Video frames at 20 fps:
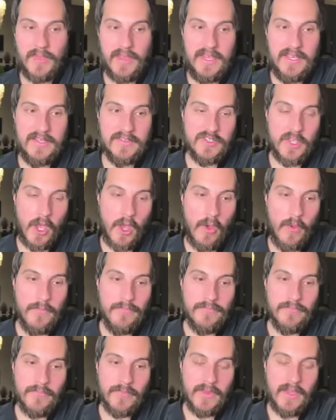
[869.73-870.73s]
And
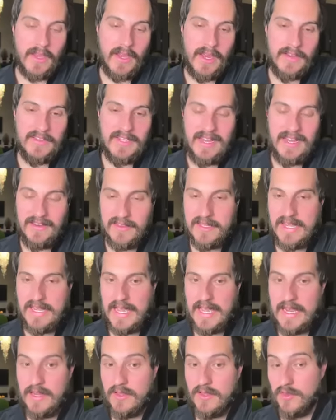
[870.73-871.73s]
so at the end of the
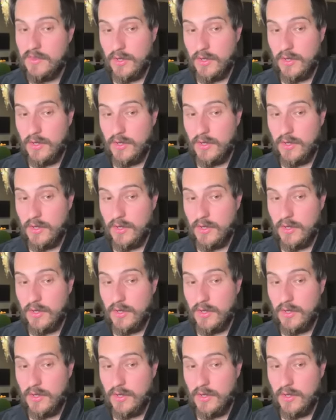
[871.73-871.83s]
day,